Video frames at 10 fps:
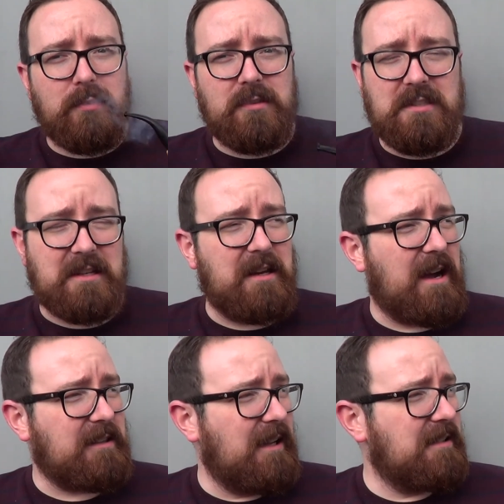you see,
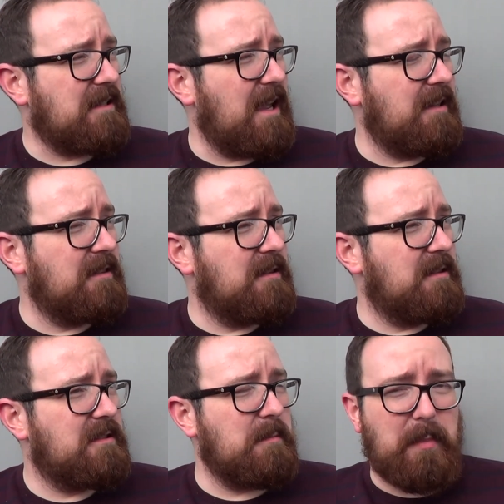I'd like to get
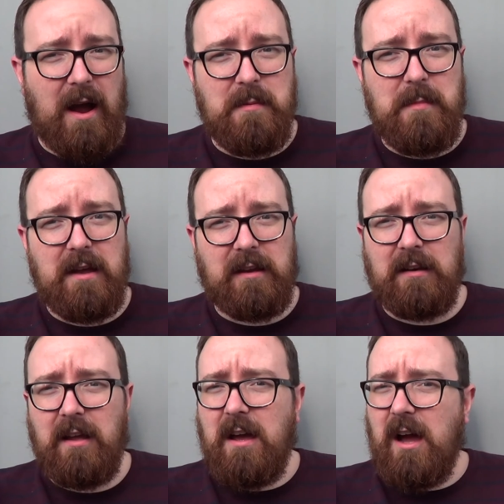into pipe making.
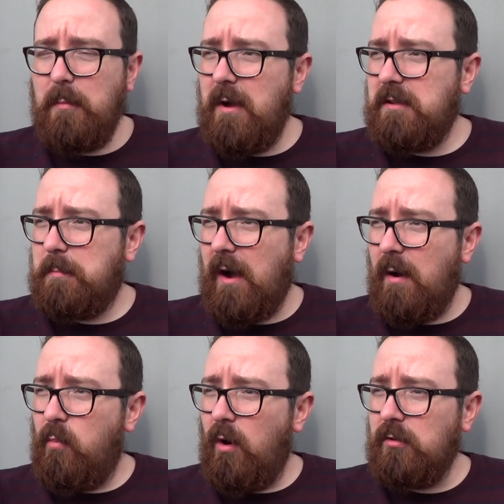I made a
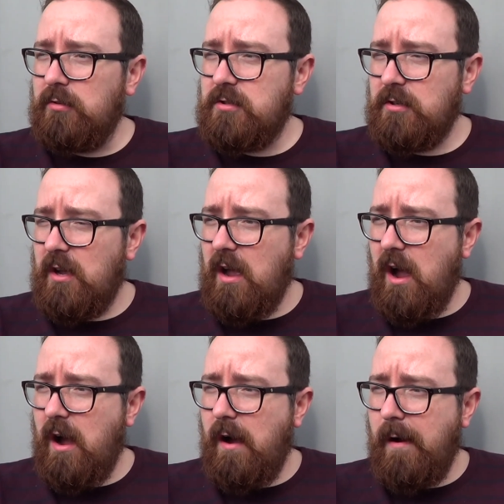pipe once.
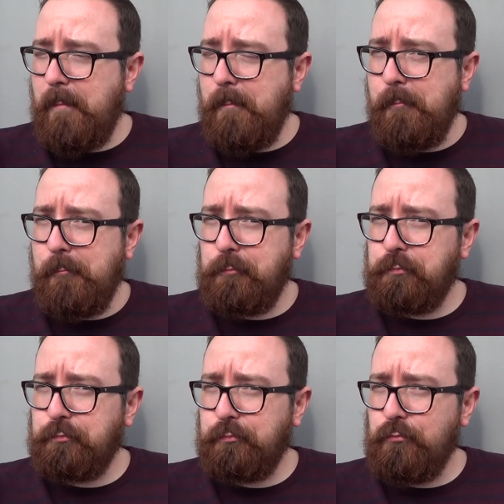Um,
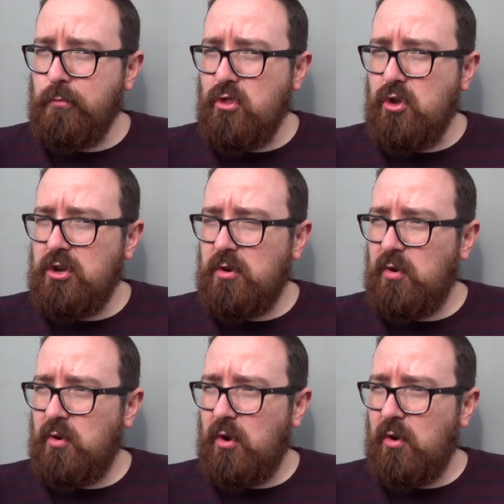
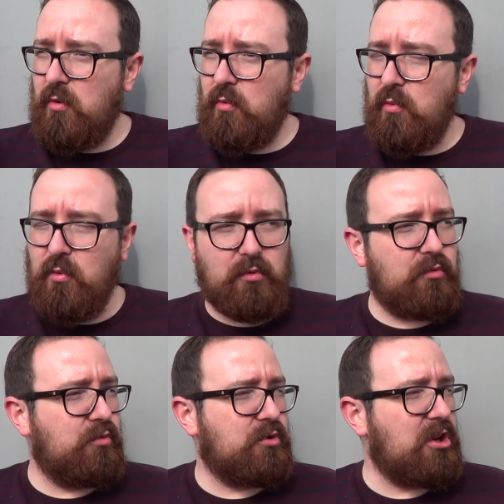
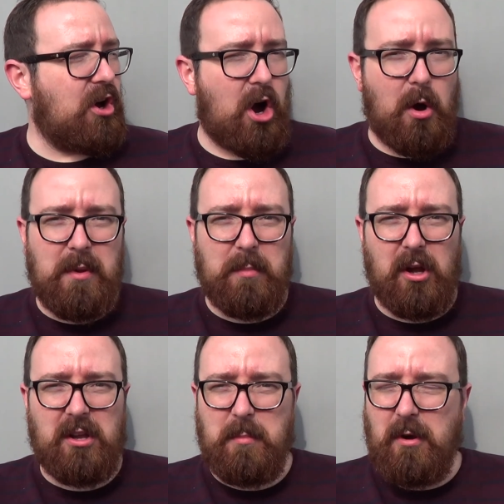it was a hobby
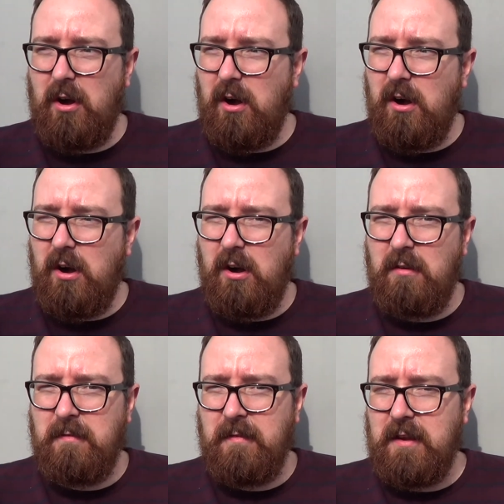block I bought
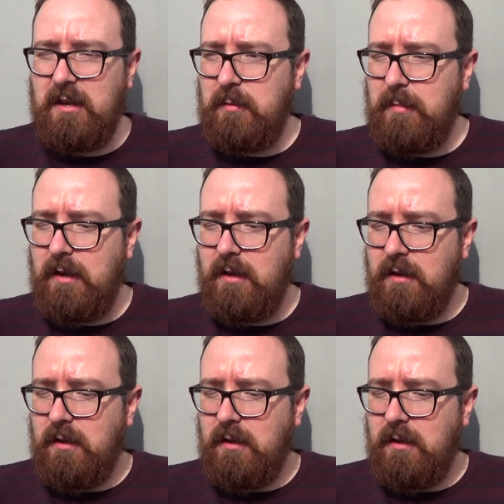off eBay.